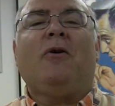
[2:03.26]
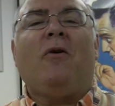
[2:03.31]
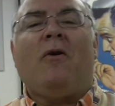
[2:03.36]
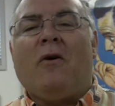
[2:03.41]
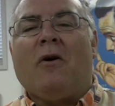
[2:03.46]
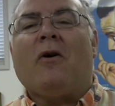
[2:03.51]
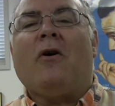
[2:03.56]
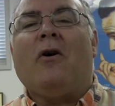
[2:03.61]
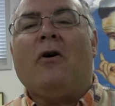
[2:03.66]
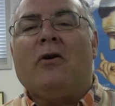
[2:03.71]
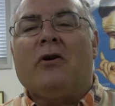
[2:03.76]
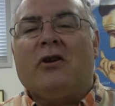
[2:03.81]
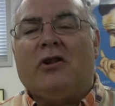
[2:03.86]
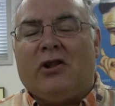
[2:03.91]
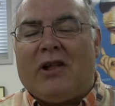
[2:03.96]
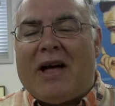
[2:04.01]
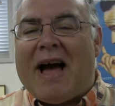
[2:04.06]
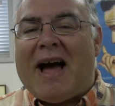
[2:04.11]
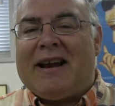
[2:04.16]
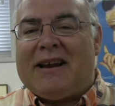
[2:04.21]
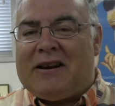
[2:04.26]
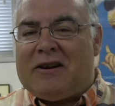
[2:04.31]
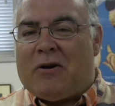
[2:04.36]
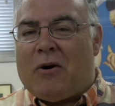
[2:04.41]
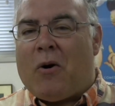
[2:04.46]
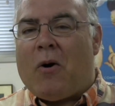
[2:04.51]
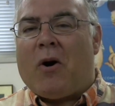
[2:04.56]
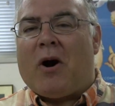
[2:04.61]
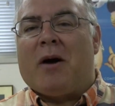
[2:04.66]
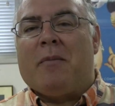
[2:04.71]
are all clad in
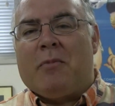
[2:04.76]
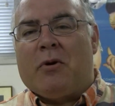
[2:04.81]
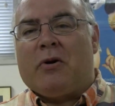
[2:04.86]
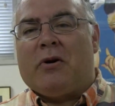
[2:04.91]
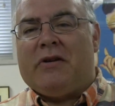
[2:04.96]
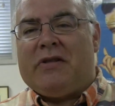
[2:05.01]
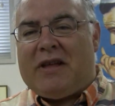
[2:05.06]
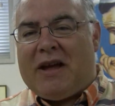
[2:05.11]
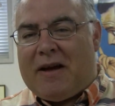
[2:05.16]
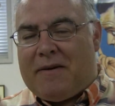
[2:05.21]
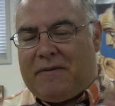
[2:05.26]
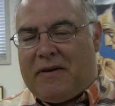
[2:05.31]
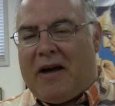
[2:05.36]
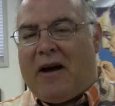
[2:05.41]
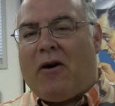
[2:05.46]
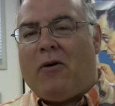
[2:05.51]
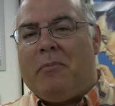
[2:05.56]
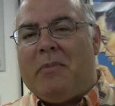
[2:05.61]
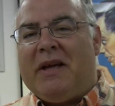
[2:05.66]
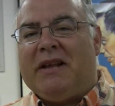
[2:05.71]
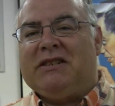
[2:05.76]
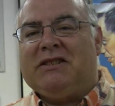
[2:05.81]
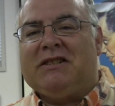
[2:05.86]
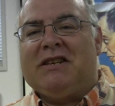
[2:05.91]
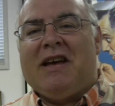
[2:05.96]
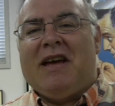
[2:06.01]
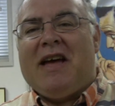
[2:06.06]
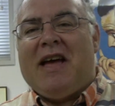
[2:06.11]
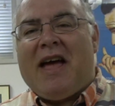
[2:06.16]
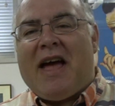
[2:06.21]
armor and they have helmets.
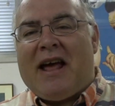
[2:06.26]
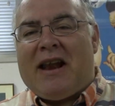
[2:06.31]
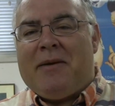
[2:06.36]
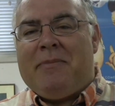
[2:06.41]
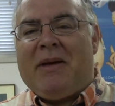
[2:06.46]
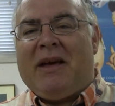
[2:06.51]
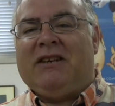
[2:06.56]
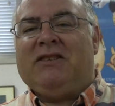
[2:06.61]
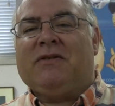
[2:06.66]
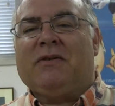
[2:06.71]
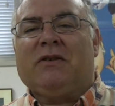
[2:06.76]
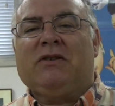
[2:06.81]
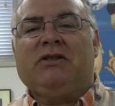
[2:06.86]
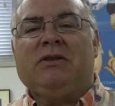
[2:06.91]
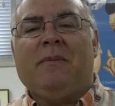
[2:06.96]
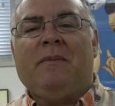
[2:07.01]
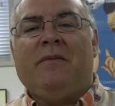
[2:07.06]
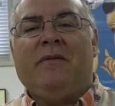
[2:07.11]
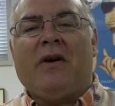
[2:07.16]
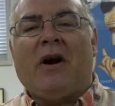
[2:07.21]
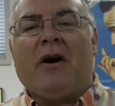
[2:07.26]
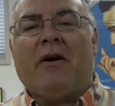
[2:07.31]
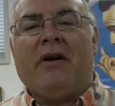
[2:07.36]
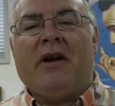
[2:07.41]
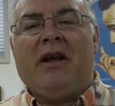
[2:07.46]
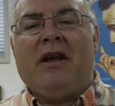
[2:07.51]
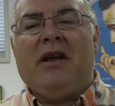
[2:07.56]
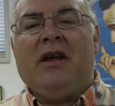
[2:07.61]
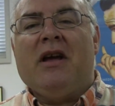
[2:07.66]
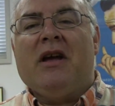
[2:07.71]
And it makes for some
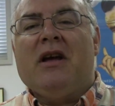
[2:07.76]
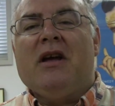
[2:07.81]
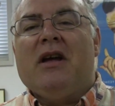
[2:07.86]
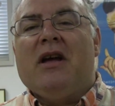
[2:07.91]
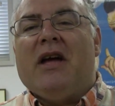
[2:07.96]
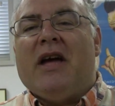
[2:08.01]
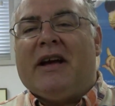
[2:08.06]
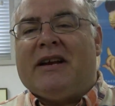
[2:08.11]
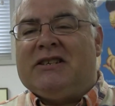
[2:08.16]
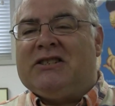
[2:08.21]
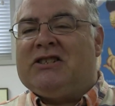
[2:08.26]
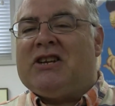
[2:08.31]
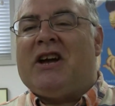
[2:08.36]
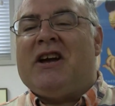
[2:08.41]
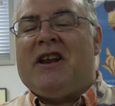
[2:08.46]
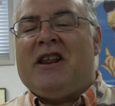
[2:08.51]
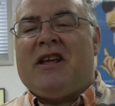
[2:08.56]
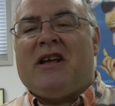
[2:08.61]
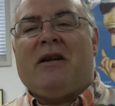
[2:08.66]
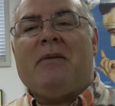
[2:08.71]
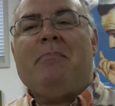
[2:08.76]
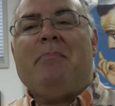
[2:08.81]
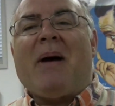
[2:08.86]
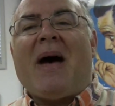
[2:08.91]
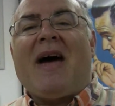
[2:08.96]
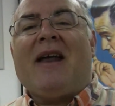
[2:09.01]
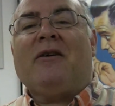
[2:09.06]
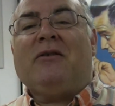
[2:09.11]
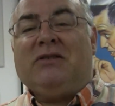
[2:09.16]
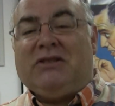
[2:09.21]
very exciting
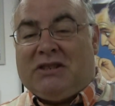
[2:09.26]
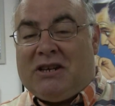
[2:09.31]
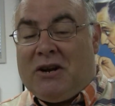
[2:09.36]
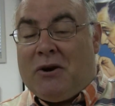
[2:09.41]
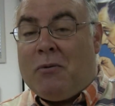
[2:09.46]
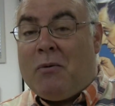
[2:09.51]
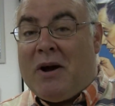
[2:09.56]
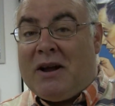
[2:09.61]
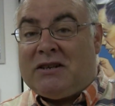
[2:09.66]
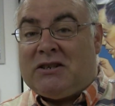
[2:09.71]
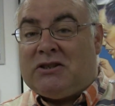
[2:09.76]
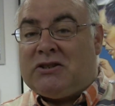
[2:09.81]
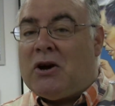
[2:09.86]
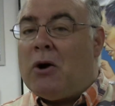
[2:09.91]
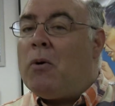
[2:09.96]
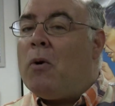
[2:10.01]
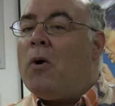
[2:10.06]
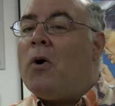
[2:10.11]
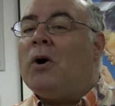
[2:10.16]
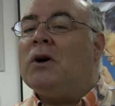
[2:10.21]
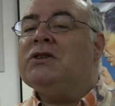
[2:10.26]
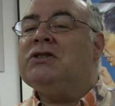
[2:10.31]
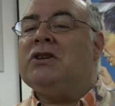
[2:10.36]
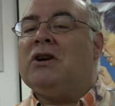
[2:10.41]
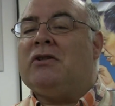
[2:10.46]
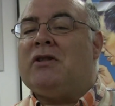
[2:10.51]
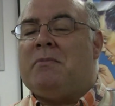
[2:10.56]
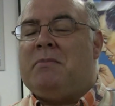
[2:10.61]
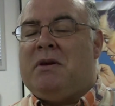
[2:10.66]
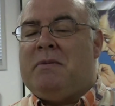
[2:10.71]
battle sequences. Oh,
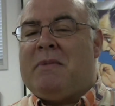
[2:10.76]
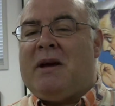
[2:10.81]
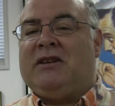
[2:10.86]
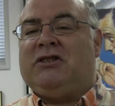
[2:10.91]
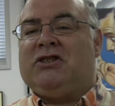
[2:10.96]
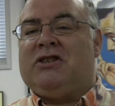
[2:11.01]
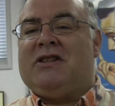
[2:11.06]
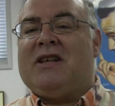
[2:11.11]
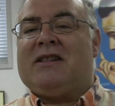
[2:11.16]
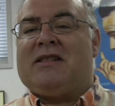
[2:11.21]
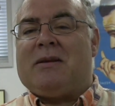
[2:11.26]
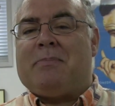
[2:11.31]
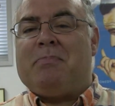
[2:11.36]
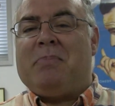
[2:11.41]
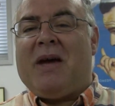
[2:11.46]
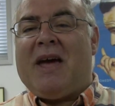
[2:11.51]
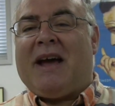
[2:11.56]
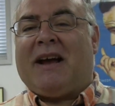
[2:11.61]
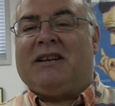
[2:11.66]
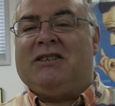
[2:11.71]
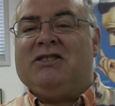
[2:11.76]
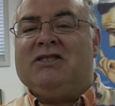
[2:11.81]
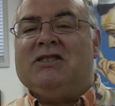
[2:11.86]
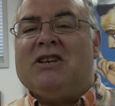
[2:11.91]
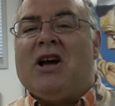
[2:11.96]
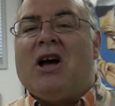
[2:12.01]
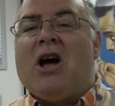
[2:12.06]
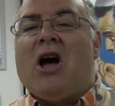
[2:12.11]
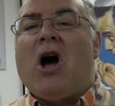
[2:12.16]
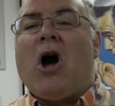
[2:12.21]
also, let me mention that the Picts,